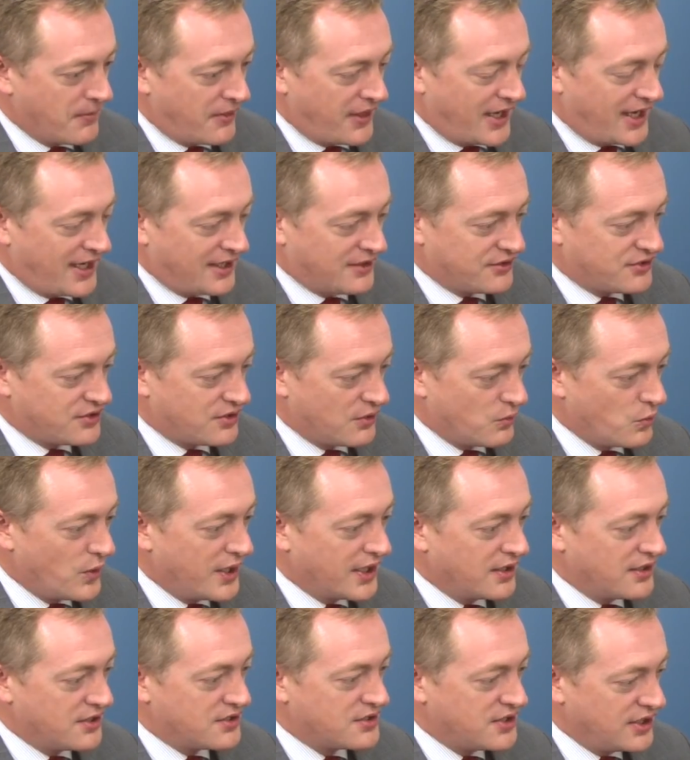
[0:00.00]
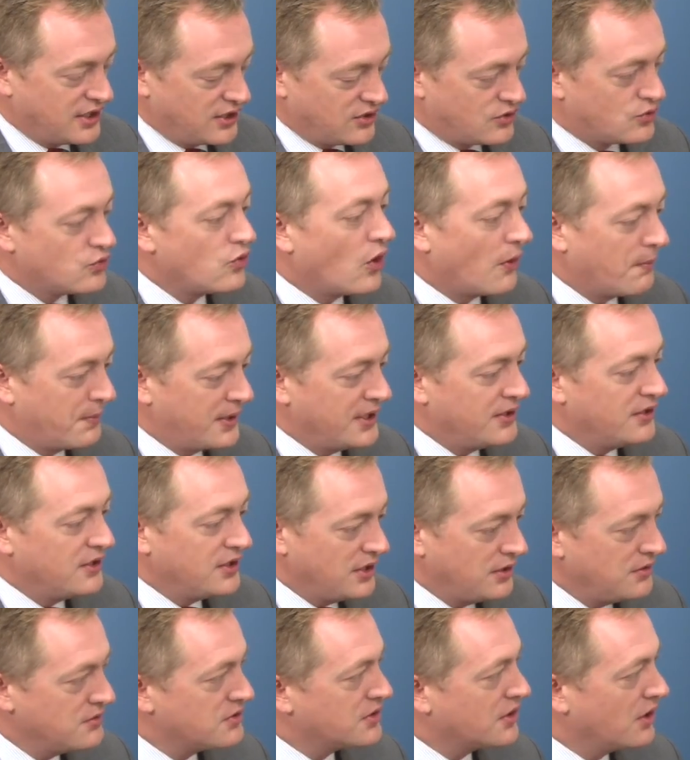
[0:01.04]
that we're going to see a drop in the
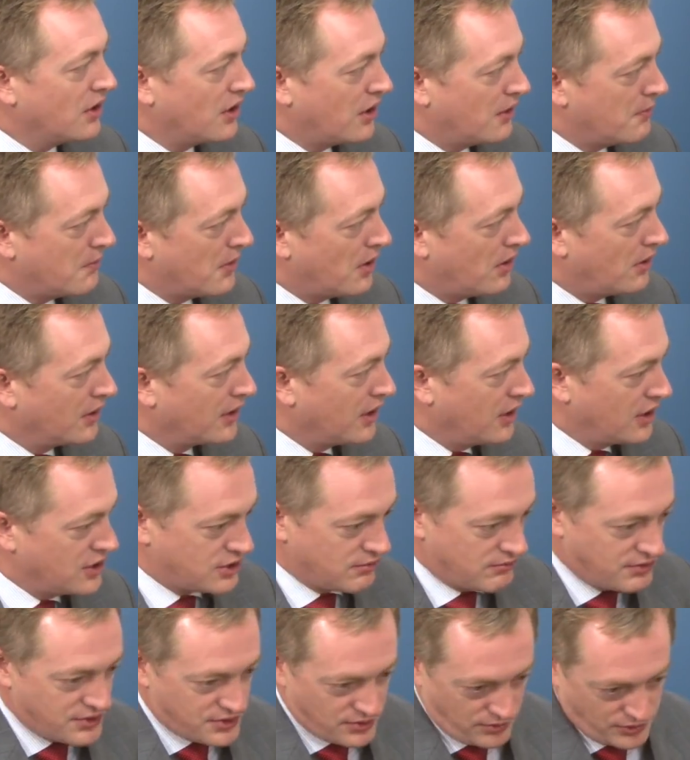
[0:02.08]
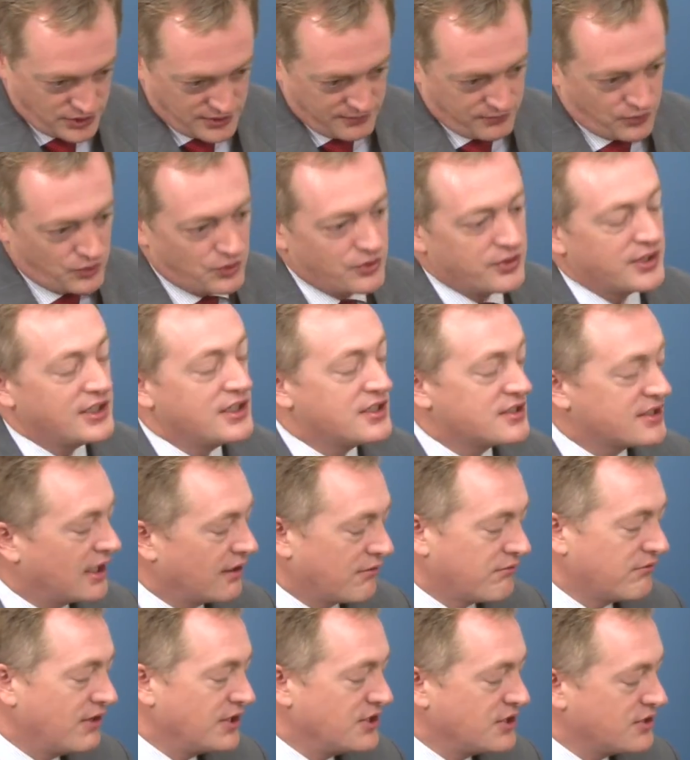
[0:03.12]
used car market as a result of all these
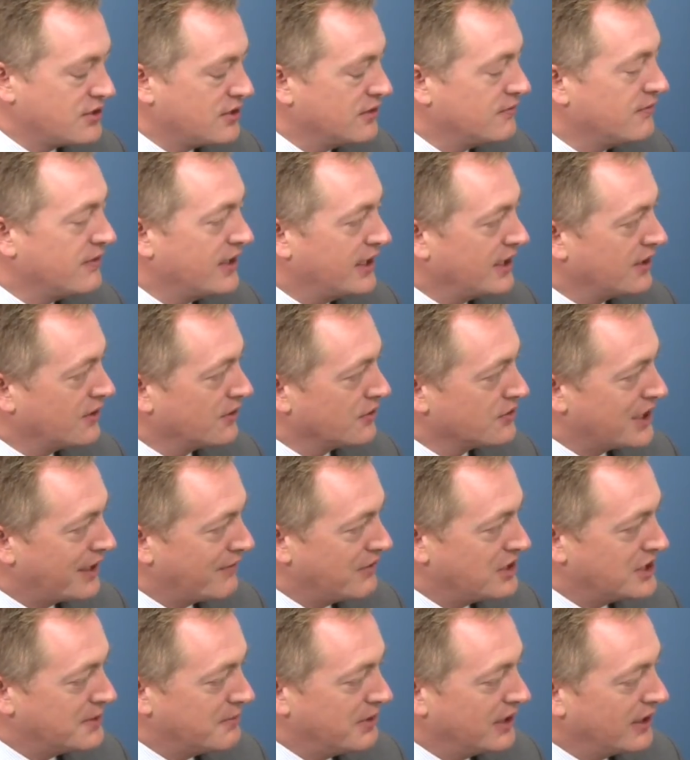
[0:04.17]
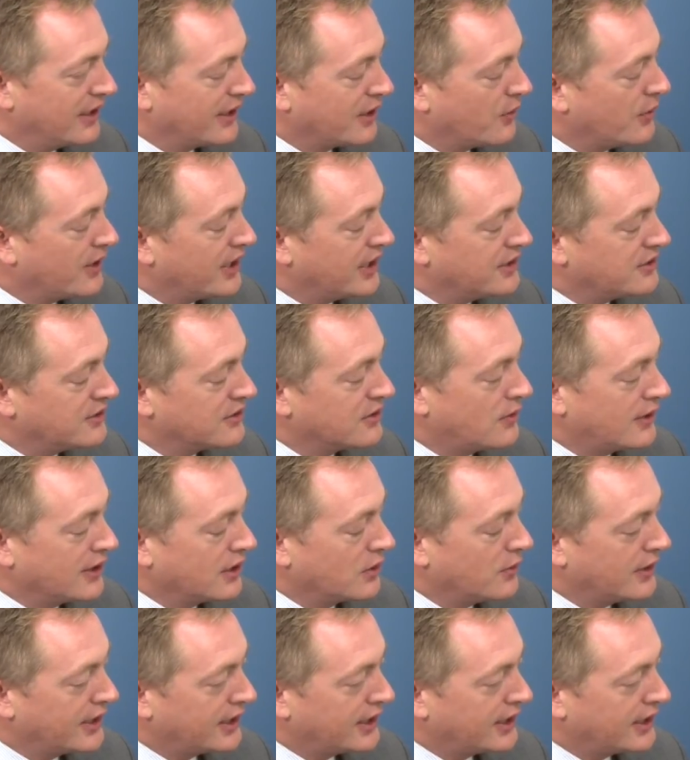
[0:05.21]
self-registered vehicles having to be liquidated quite